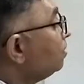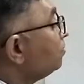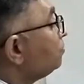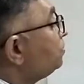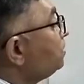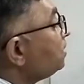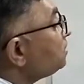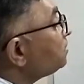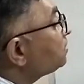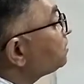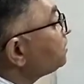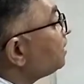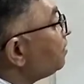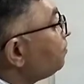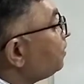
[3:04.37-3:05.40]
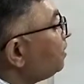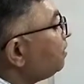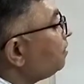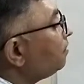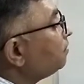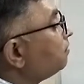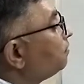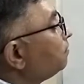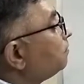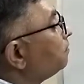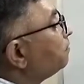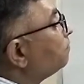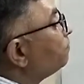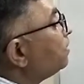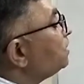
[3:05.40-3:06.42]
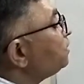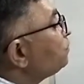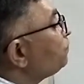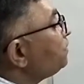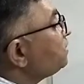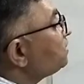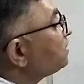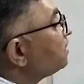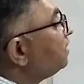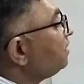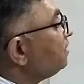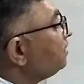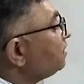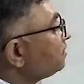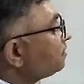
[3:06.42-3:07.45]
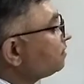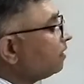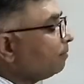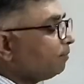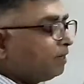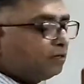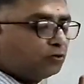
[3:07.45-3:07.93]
This table, once we study this table,